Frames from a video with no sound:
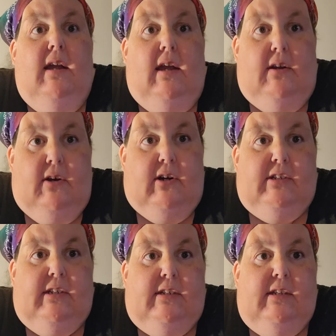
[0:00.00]
and her
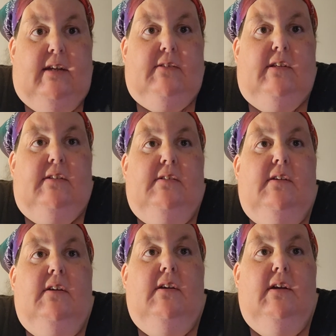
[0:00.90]

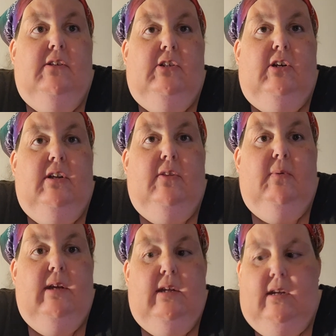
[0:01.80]
successes uh, during
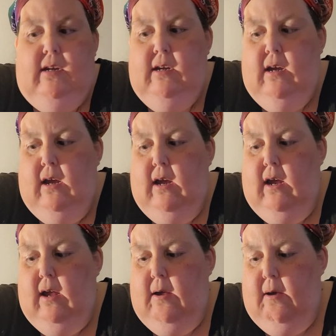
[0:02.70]
the week.
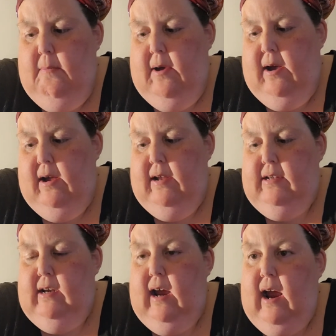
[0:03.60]

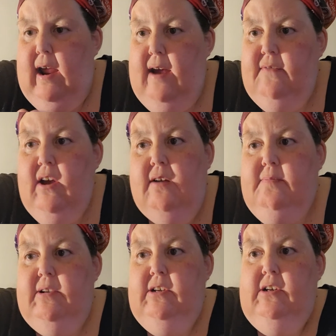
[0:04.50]
But I have
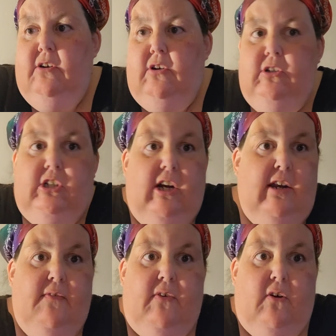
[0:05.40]
not been
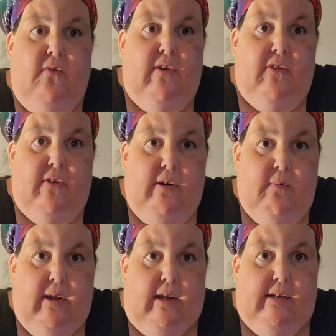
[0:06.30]
crocheting for over three
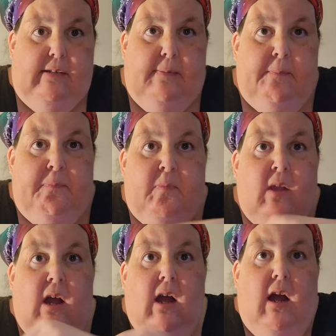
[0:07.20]
weeks.
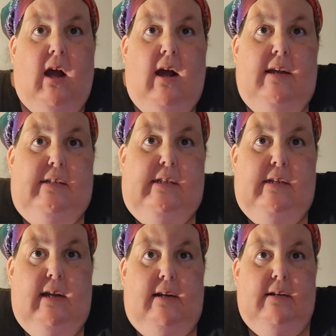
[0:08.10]
I
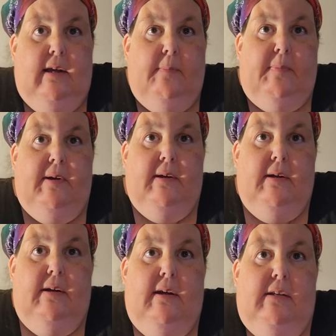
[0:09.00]
did end up
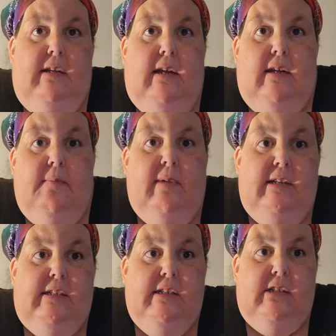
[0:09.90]
taking
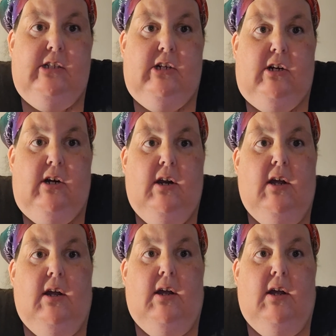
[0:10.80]
my sister